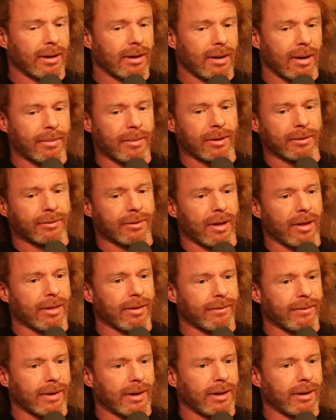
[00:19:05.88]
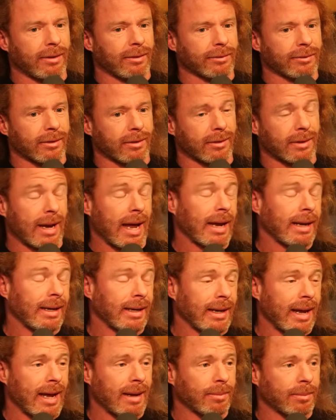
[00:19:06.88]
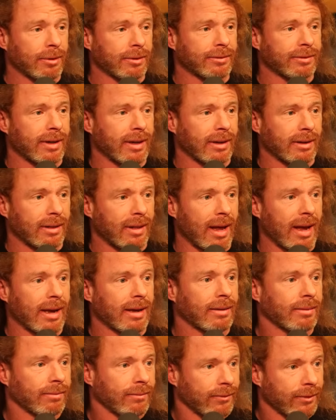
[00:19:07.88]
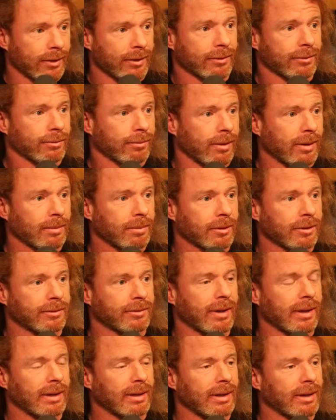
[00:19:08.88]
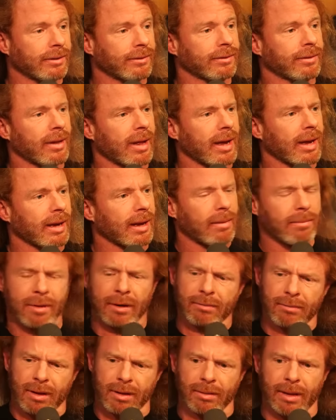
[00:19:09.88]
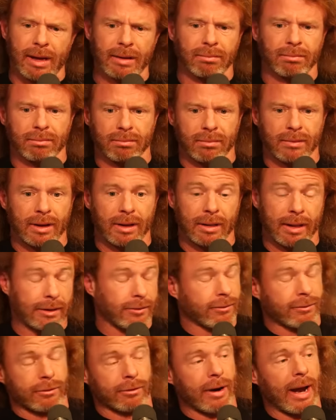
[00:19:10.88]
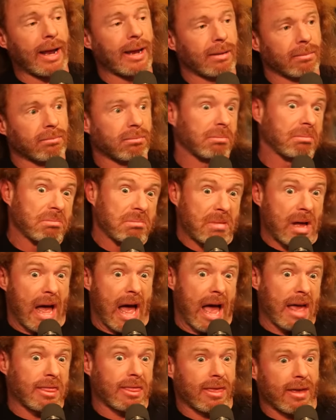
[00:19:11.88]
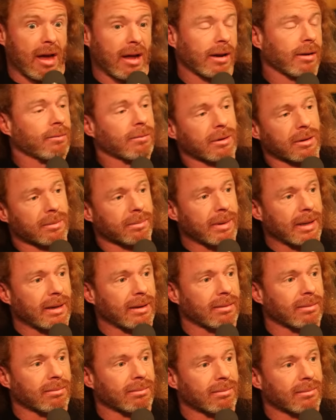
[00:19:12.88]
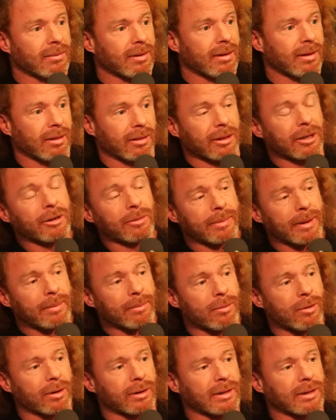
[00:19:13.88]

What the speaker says: And almost all the videos are 99% like versus 1% dislike. I'm like, well, that's great. I thought it would have been a little bit more